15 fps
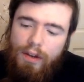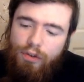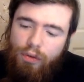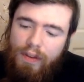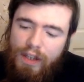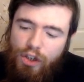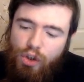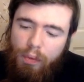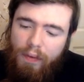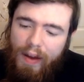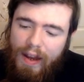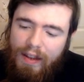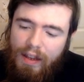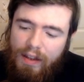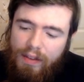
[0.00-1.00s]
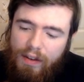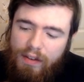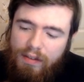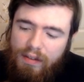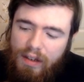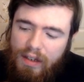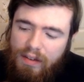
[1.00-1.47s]
the issue of a hand like
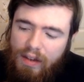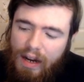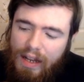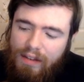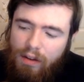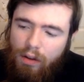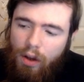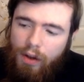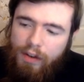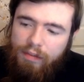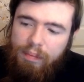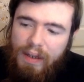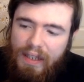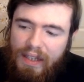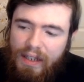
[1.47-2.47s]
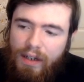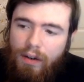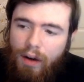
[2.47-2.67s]
this is it has a lot of beginner